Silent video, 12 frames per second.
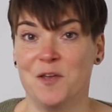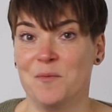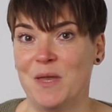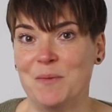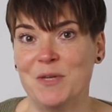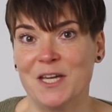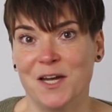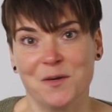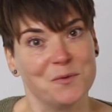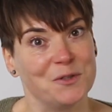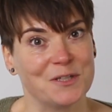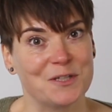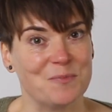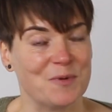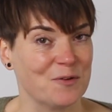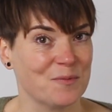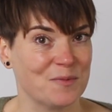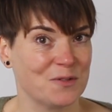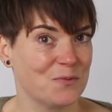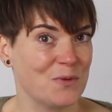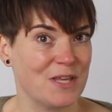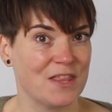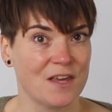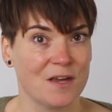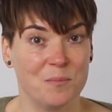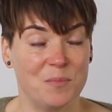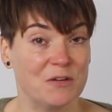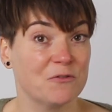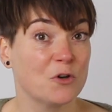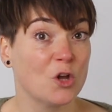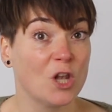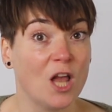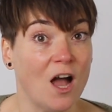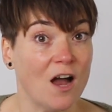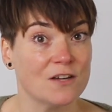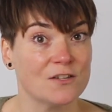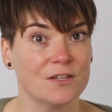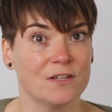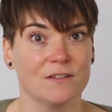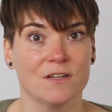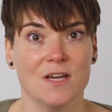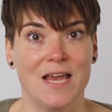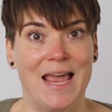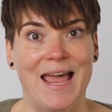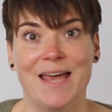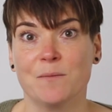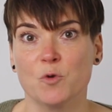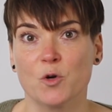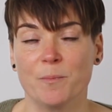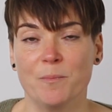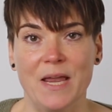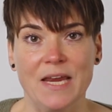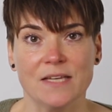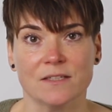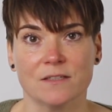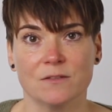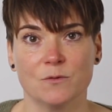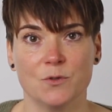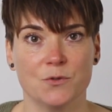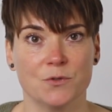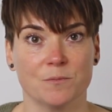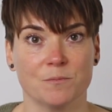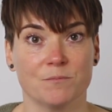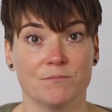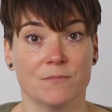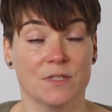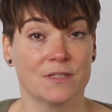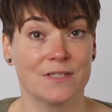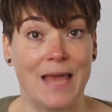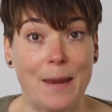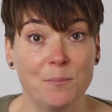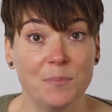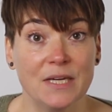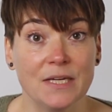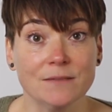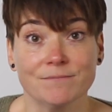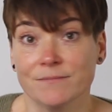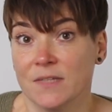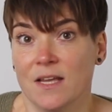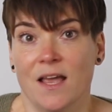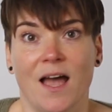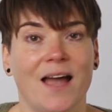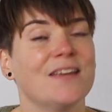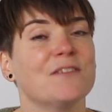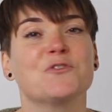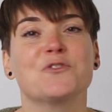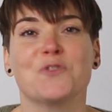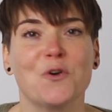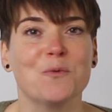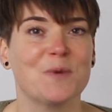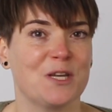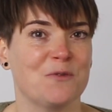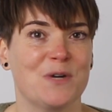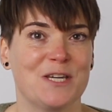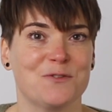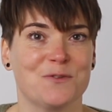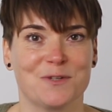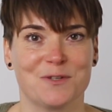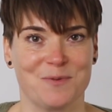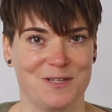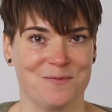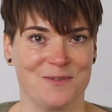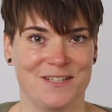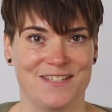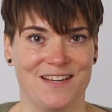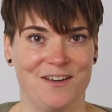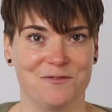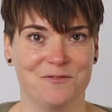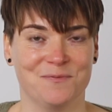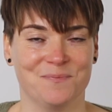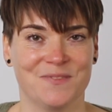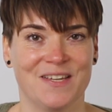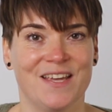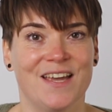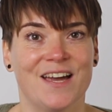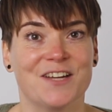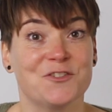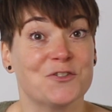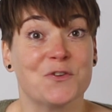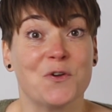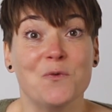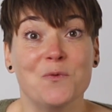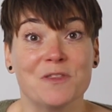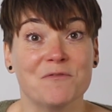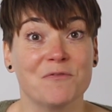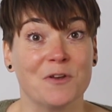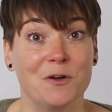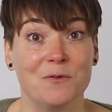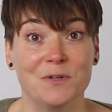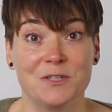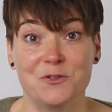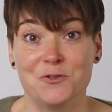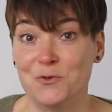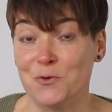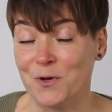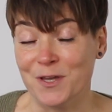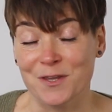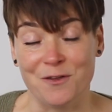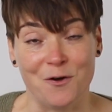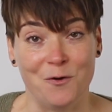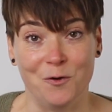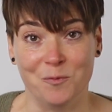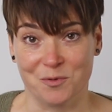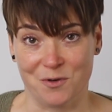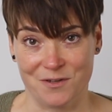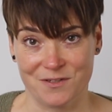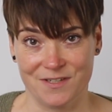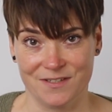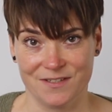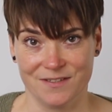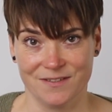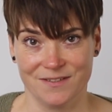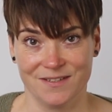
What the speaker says: Maybe I will experiment with a bit of collage and add more paint, do some stamping. I have so many ways to express myself. I just go with the flow and enjoy the whole process.